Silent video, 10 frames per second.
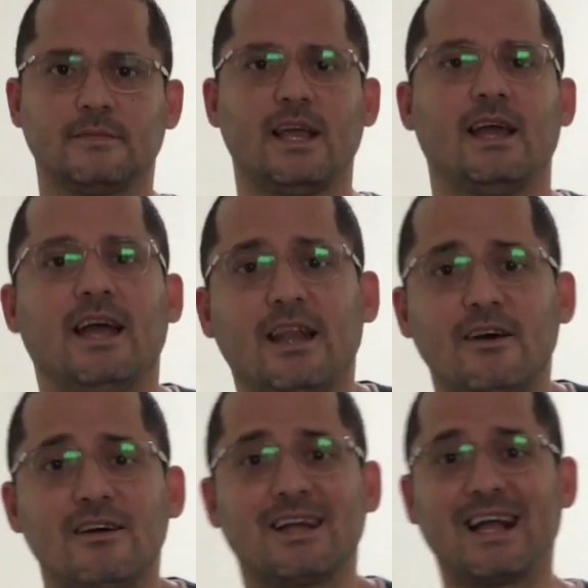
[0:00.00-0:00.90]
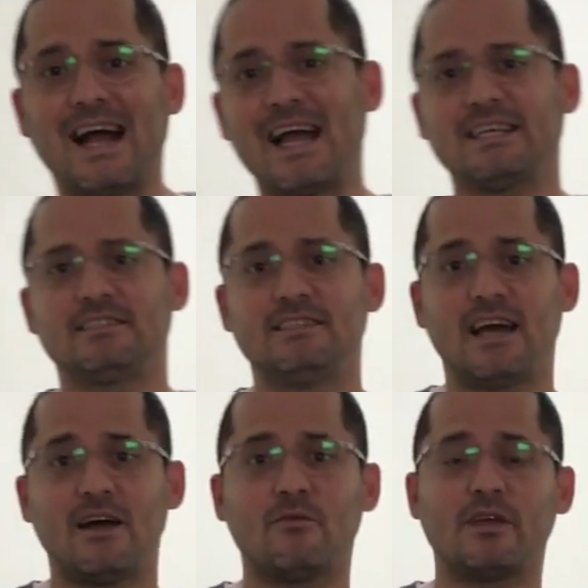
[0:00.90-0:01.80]
Hello guys,
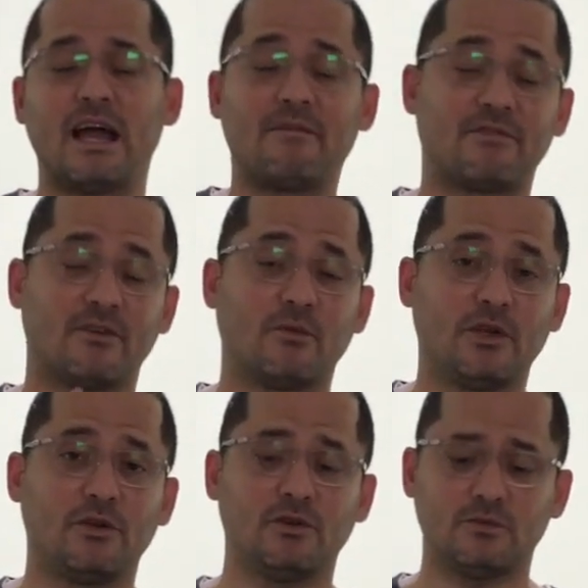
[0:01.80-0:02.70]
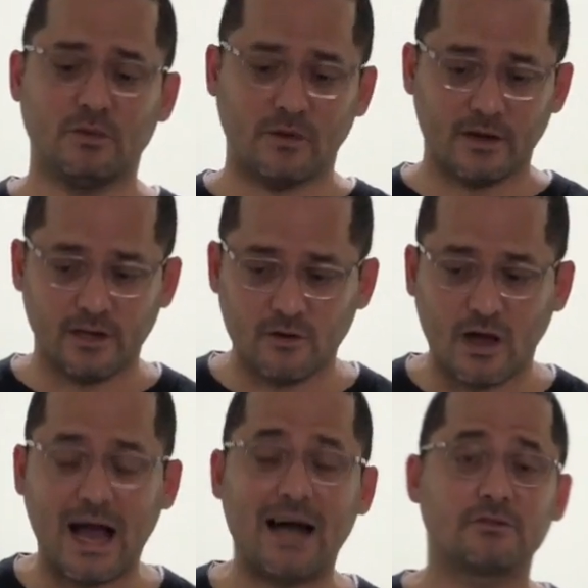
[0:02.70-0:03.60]
now after we usually wanna know
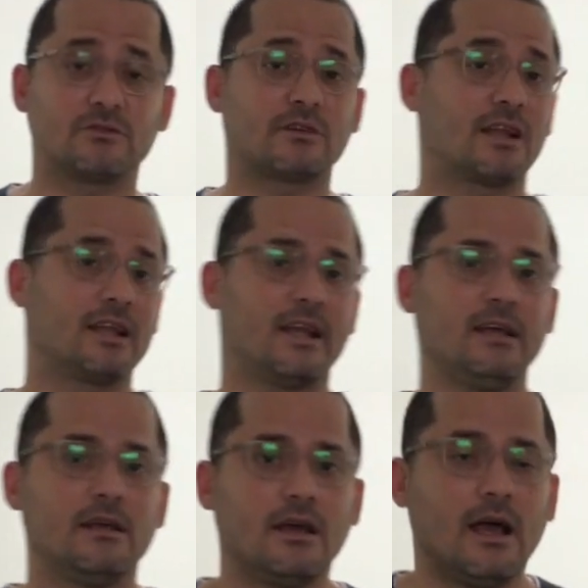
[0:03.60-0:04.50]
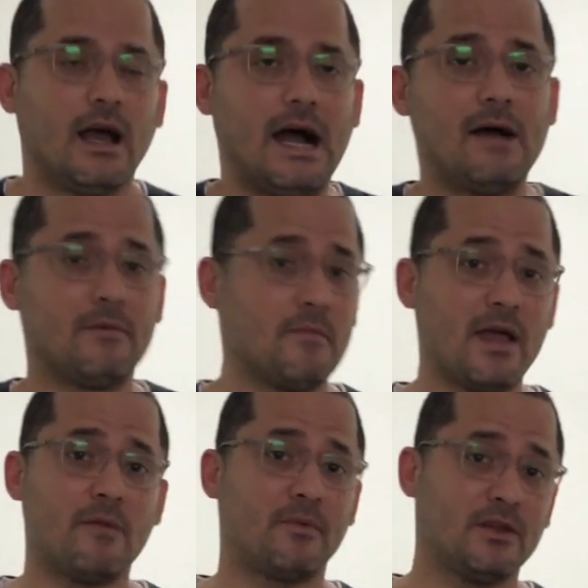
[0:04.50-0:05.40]
how to clean it. In
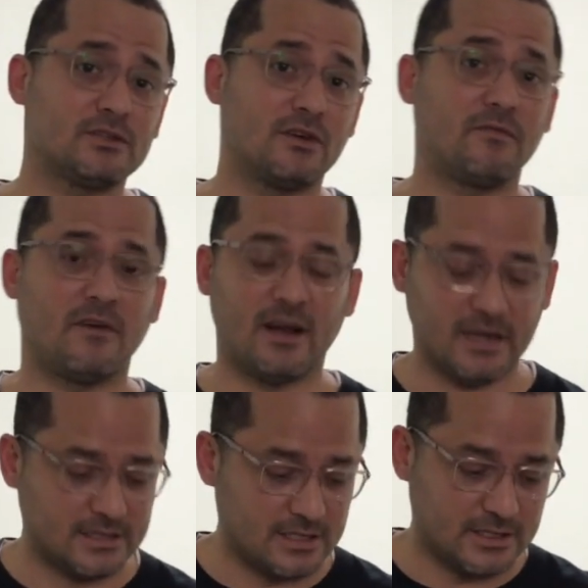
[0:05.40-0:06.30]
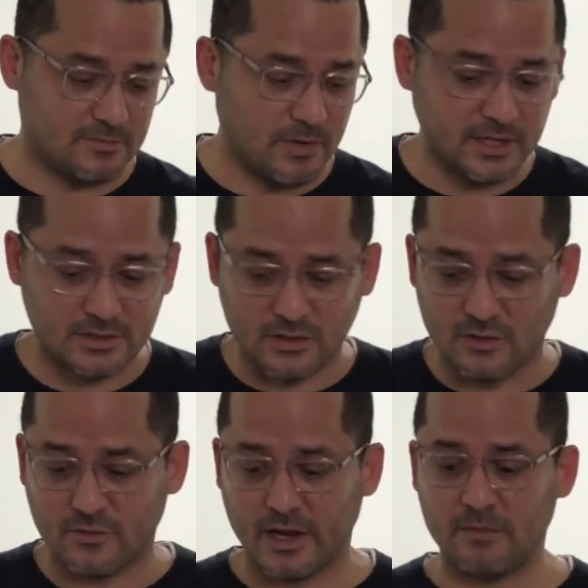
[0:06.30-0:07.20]
my opinion so far, it's been so
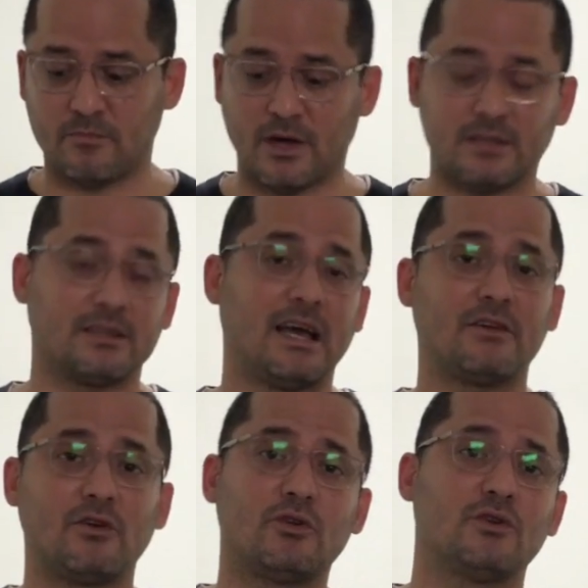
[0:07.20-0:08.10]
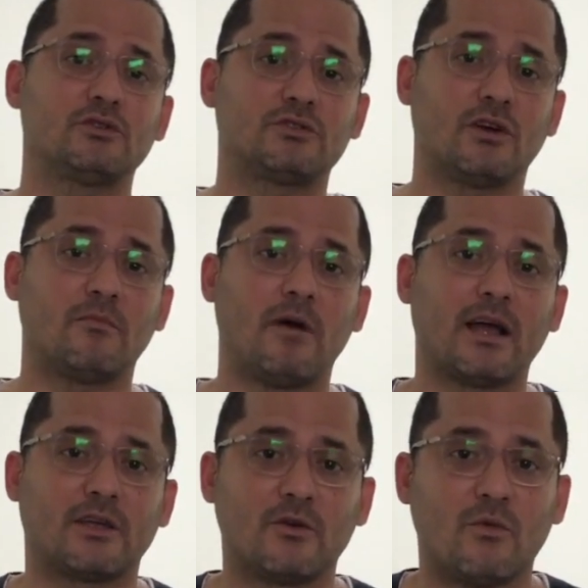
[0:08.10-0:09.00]
great, but now you use your
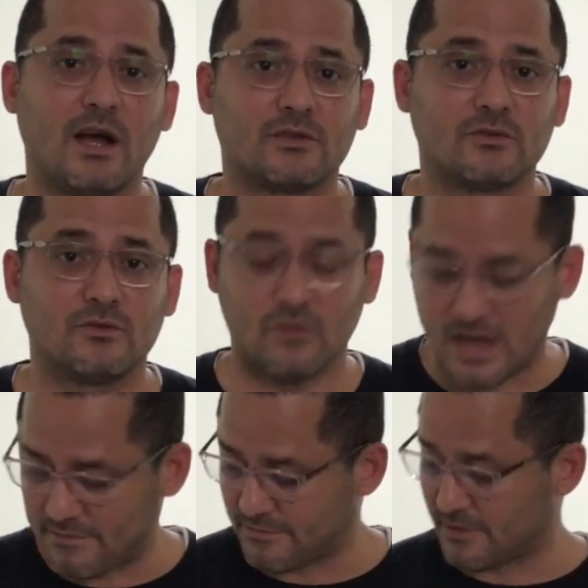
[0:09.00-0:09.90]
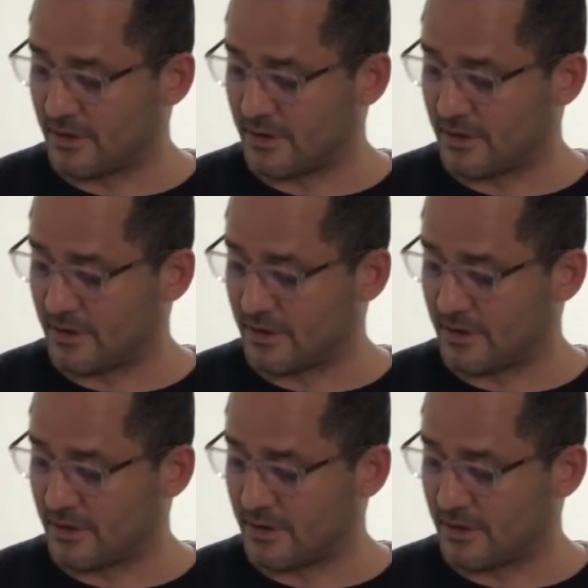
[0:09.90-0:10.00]
vacuum what to do after.